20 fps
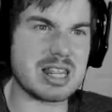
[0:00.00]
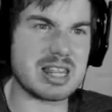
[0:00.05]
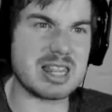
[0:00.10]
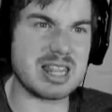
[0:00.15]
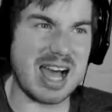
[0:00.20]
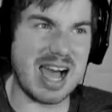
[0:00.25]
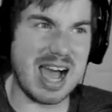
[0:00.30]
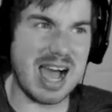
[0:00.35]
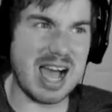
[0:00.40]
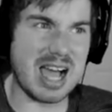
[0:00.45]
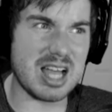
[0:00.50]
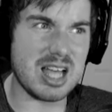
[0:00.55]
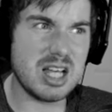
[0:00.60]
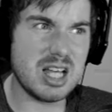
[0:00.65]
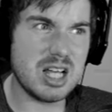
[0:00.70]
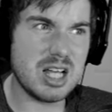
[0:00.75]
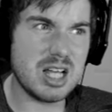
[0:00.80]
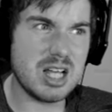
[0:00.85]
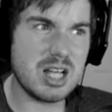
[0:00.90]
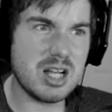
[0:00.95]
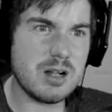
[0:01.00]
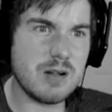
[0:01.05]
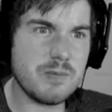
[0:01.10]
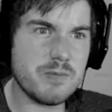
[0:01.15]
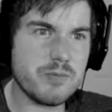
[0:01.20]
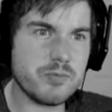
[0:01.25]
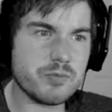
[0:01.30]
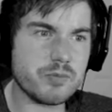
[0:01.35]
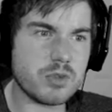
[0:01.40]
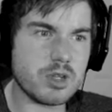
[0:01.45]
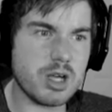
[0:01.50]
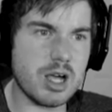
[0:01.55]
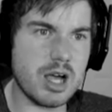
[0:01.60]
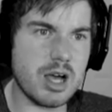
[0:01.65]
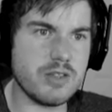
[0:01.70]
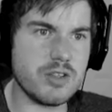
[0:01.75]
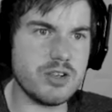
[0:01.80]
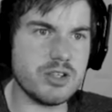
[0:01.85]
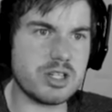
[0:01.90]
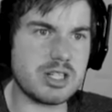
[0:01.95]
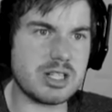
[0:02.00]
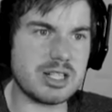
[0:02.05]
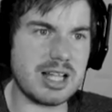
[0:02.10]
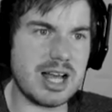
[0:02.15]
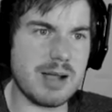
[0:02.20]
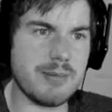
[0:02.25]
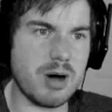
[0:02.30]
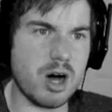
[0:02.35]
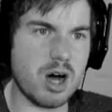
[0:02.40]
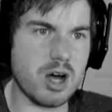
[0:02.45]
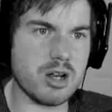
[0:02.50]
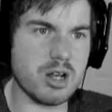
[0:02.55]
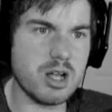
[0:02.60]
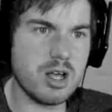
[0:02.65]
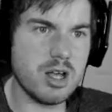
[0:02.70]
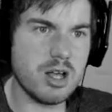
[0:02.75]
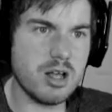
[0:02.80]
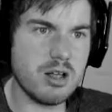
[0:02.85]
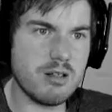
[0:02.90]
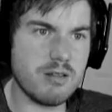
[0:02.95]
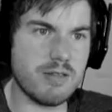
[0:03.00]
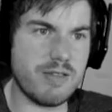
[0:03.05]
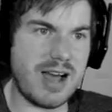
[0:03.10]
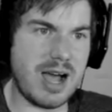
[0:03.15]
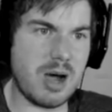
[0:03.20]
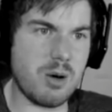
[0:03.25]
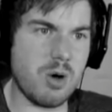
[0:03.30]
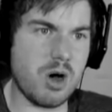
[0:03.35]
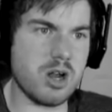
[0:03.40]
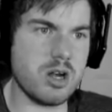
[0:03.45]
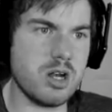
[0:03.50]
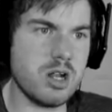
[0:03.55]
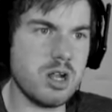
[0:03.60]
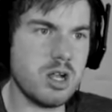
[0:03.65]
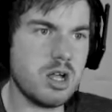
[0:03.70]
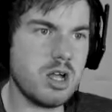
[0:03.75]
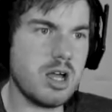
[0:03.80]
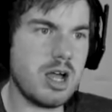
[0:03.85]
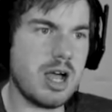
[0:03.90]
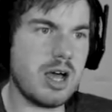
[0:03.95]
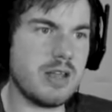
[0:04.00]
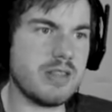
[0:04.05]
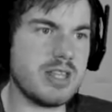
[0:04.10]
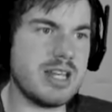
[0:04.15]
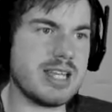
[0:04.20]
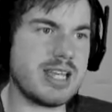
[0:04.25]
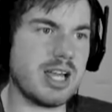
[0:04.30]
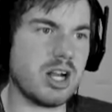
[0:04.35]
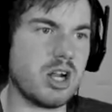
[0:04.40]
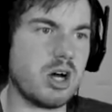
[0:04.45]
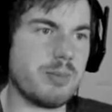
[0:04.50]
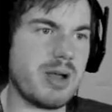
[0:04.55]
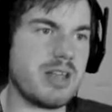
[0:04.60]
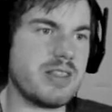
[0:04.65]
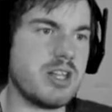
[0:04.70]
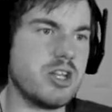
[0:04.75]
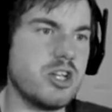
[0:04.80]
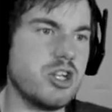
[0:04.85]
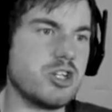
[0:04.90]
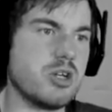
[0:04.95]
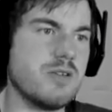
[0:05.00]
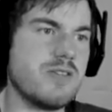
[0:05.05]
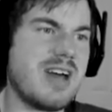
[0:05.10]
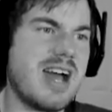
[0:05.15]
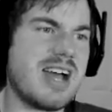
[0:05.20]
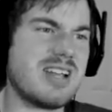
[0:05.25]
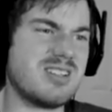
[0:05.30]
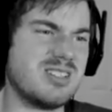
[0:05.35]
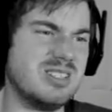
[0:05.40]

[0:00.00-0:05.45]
that. And then you climb on that one, and then you get up, and then you do that.